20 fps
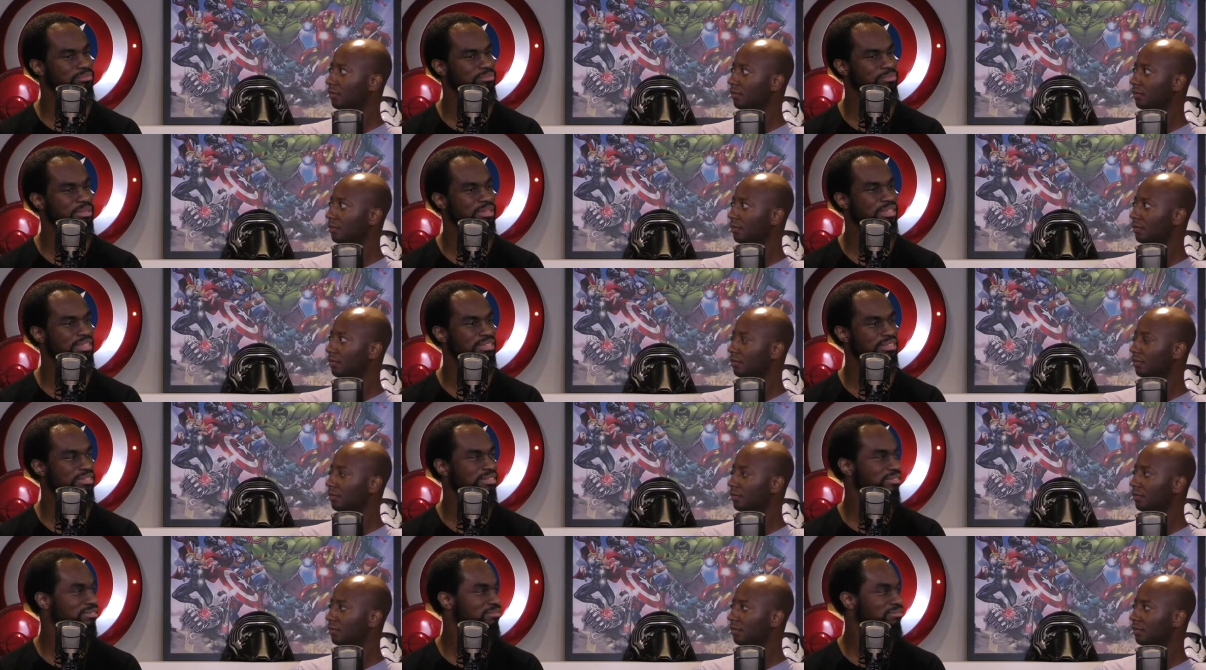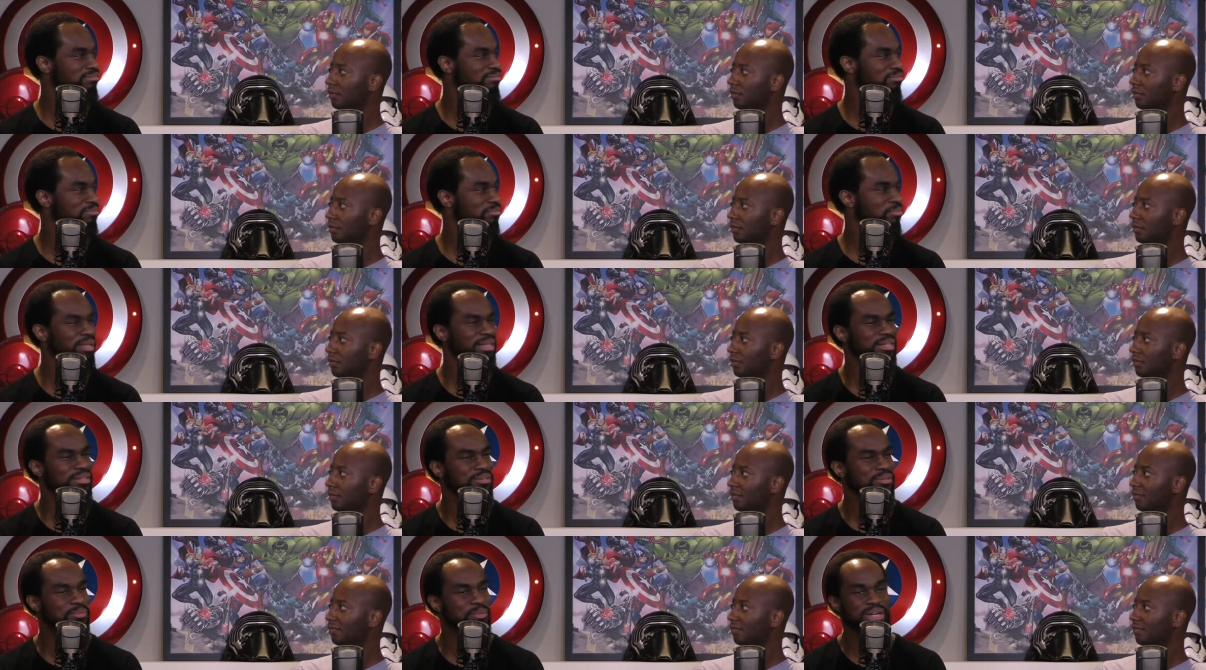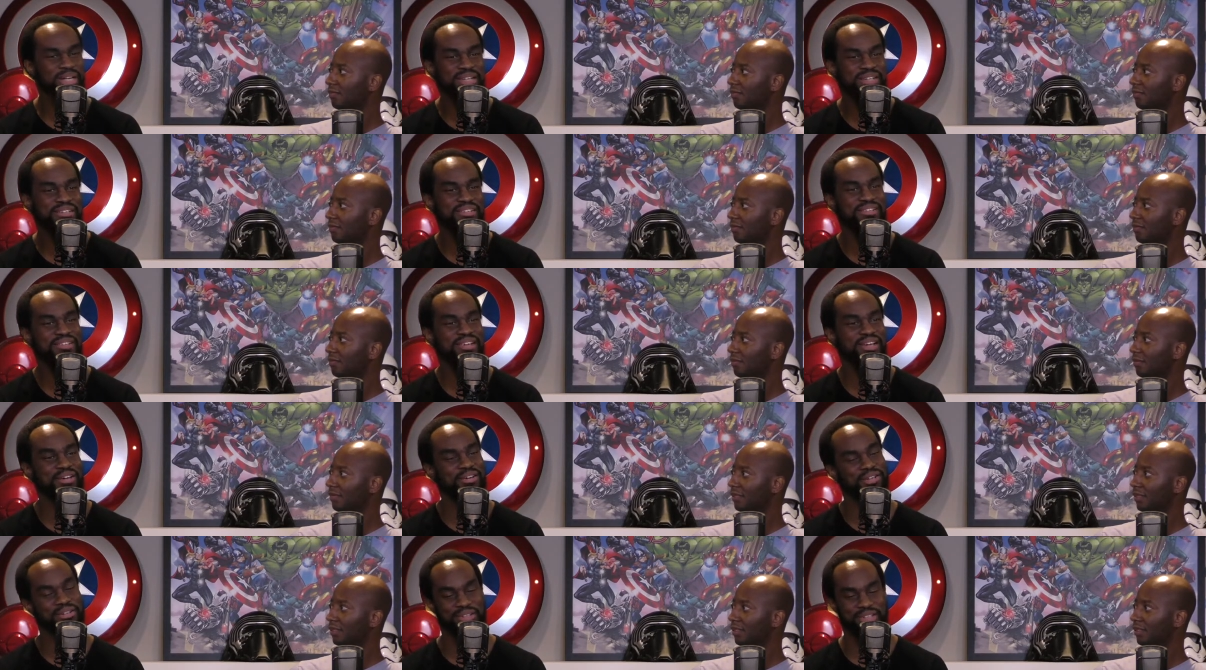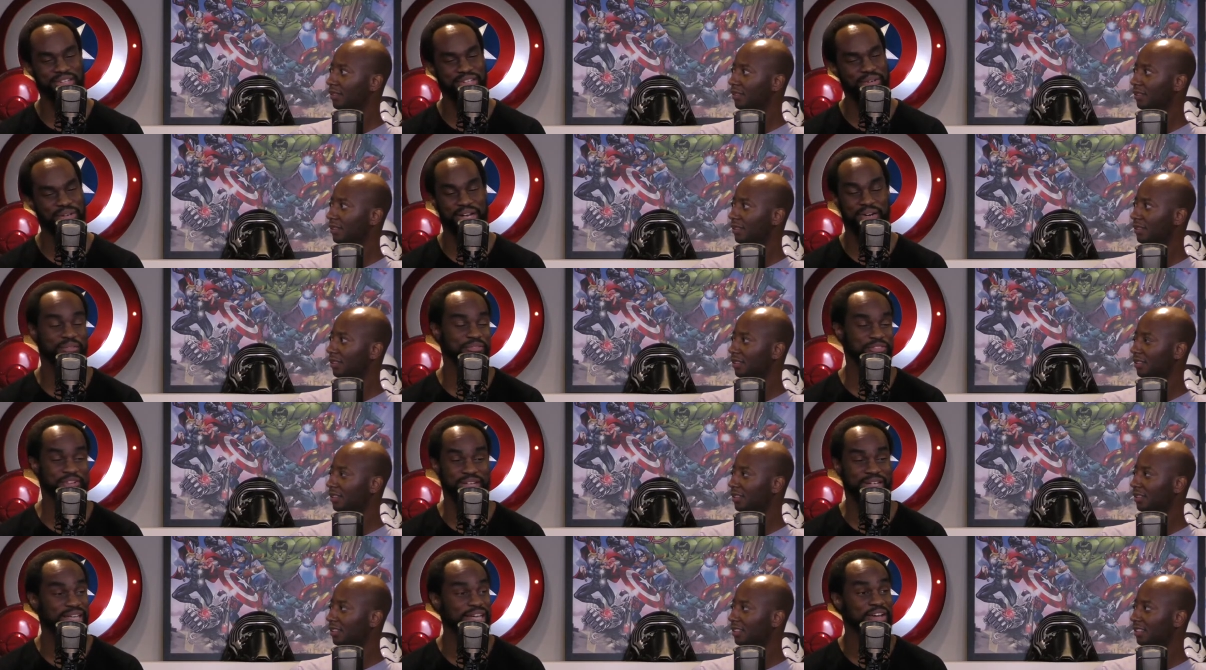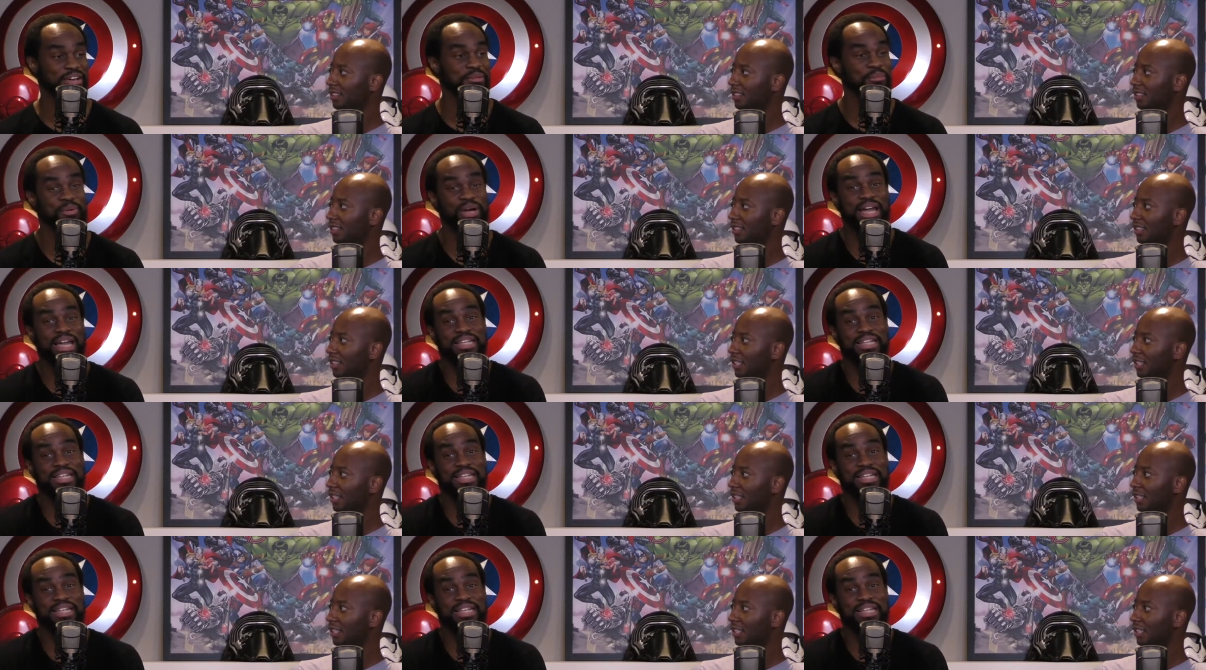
Speaker 1: but he just wait, what? Uh, uh, you know what? I don't fucking care anymore.